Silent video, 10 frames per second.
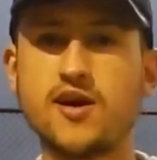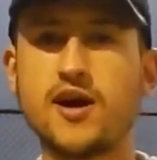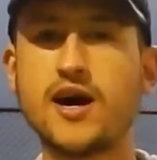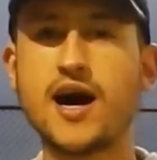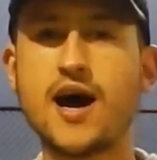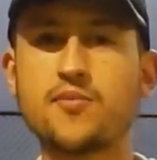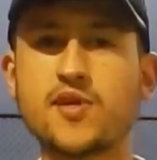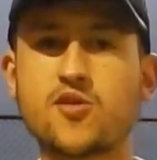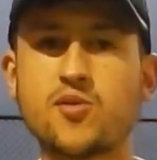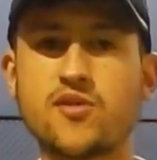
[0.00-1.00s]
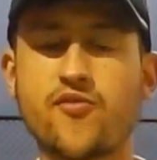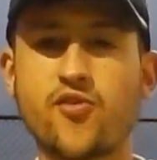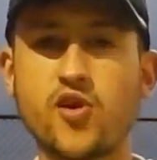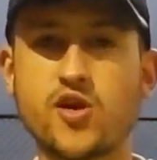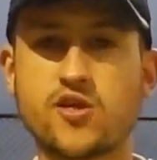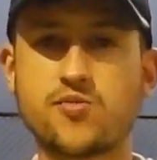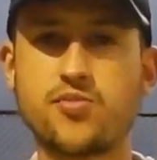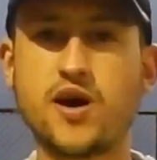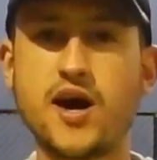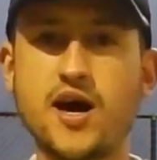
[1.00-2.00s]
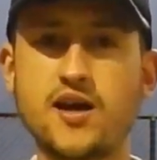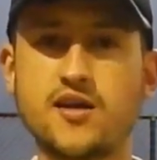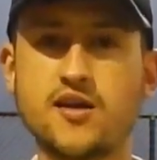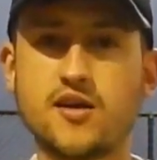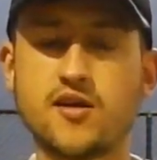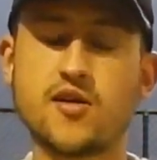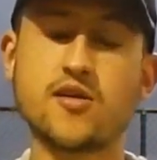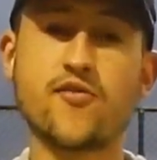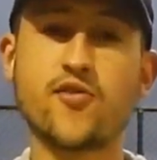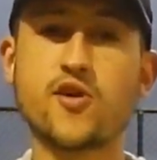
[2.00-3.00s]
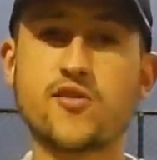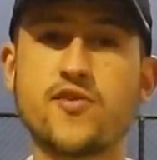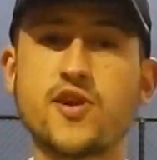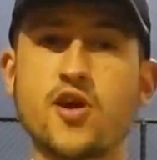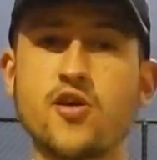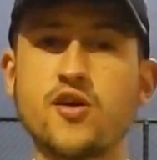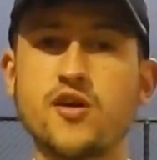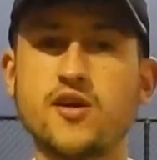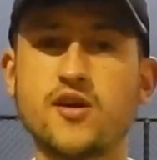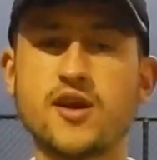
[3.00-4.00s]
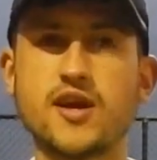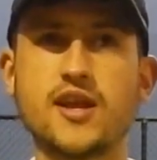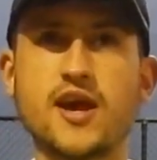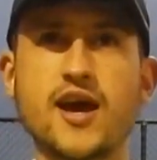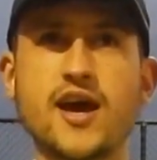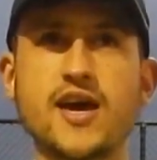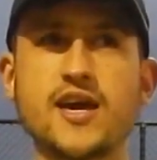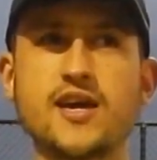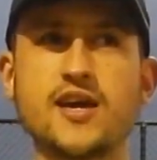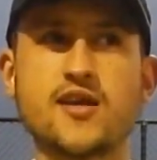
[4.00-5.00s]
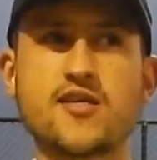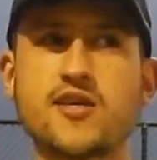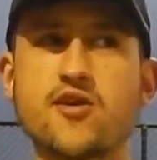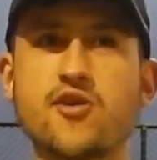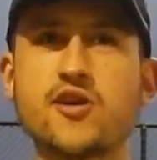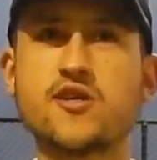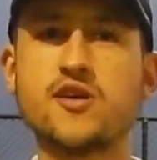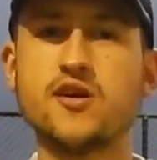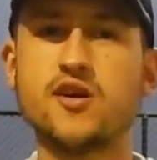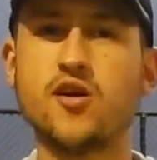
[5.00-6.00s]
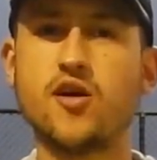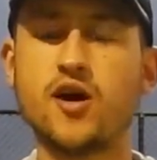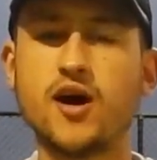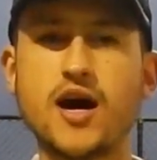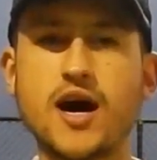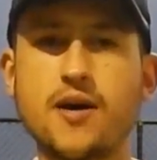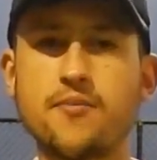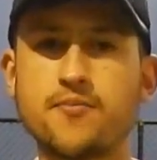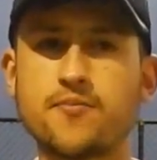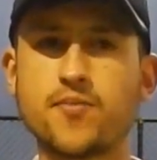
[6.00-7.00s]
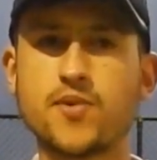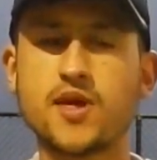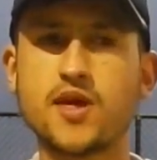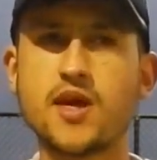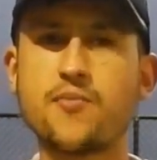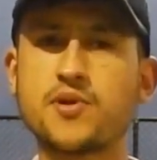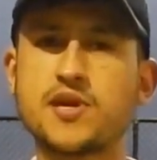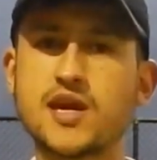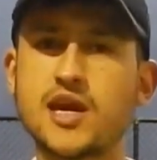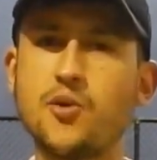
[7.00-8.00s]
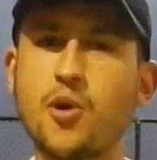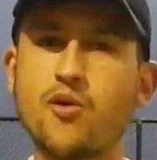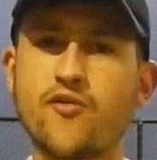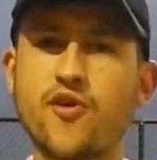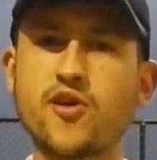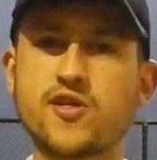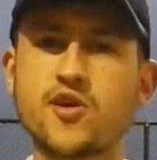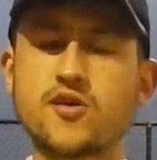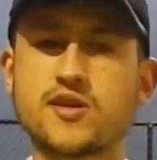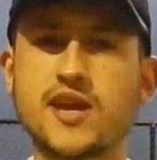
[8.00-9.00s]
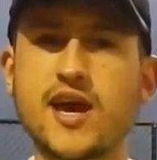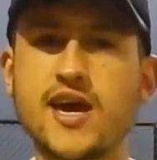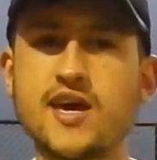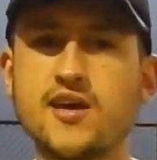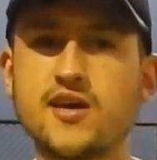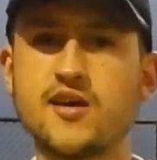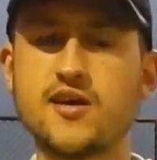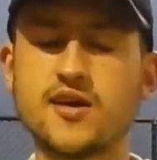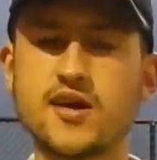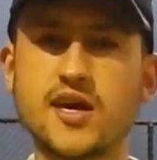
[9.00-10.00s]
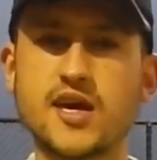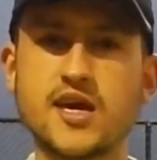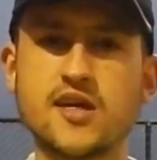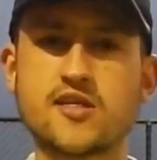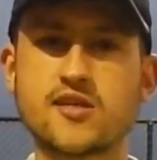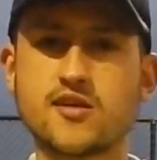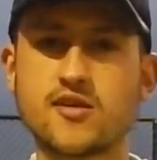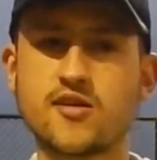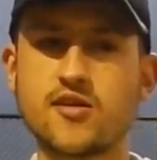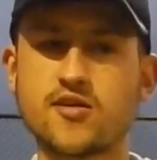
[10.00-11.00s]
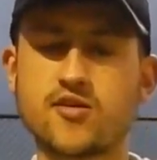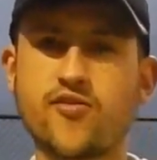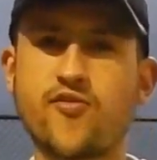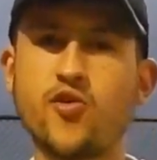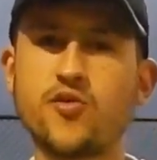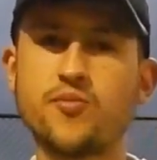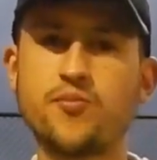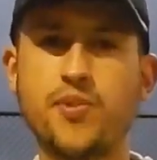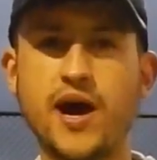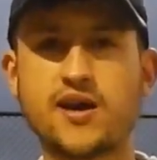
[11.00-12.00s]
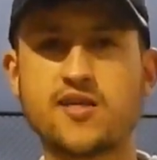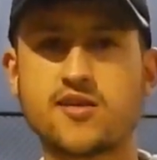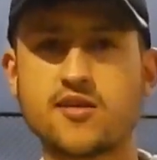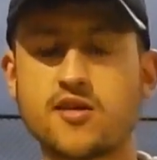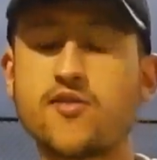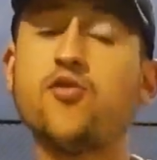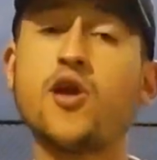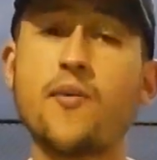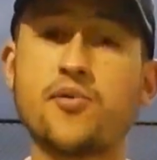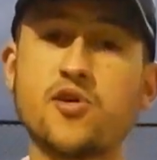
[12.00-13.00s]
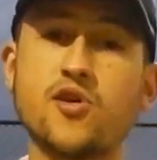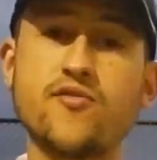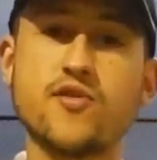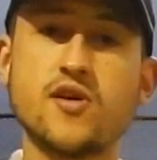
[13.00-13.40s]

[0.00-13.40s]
Um, this will be the first part, uh, the first video in a in a series. Um, in particular, what we're focusing on today is the foot backs, uh, the foot up serve.